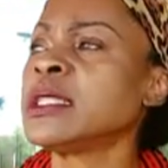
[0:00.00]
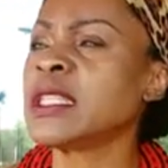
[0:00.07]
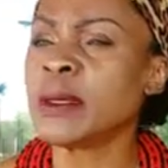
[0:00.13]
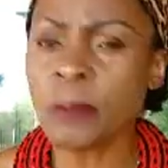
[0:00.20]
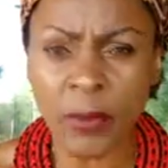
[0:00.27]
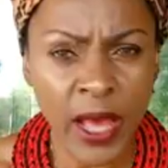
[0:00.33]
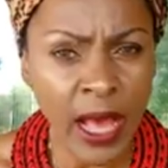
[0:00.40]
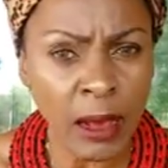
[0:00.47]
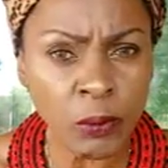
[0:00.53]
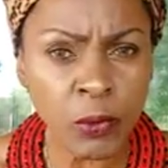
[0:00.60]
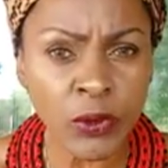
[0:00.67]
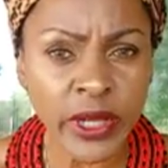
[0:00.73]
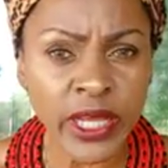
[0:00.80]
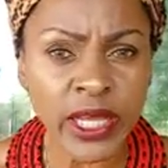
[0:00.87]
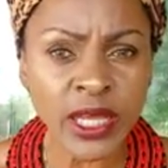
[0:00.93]

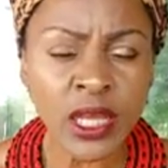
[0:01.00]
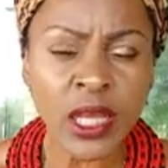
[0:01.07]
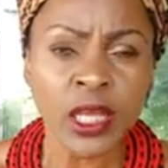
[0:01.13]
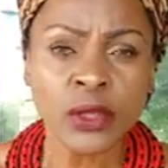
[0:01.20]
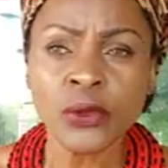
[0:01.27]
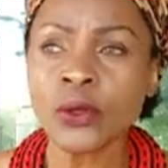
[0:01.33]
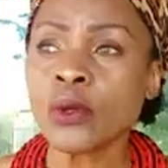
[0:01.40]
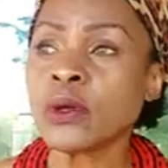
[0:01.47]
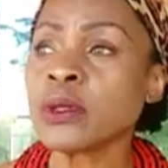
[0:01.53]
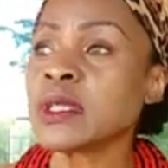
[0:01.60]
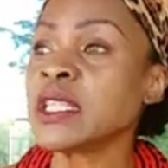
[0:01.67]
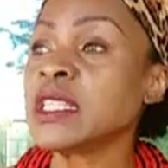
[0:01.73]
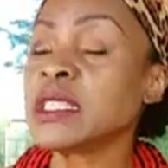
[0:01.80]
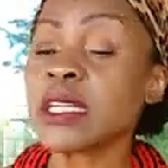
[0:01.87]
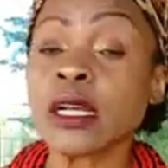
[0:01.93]
Zimbabwe, you know,
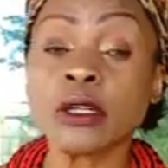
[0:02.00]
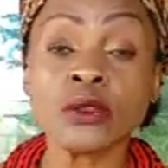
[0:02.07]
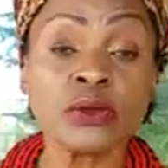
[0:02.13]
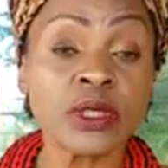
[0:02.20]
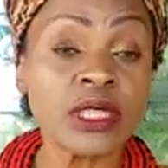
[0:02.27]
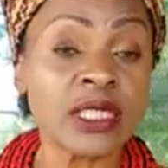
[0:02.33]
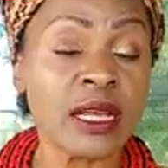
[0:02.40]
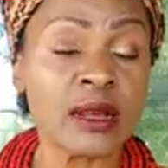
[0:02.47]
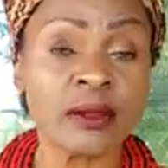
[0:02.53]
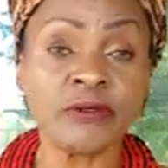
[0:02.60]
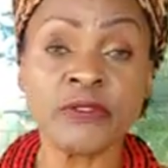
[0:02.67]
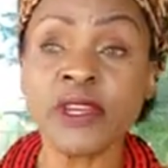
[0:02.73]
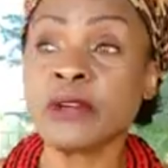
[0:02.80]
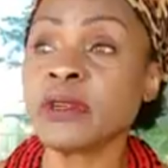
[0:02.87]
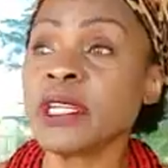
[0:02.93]
these countries are
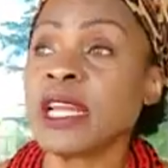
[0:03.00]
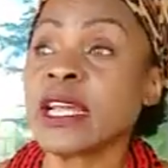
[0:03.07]
very,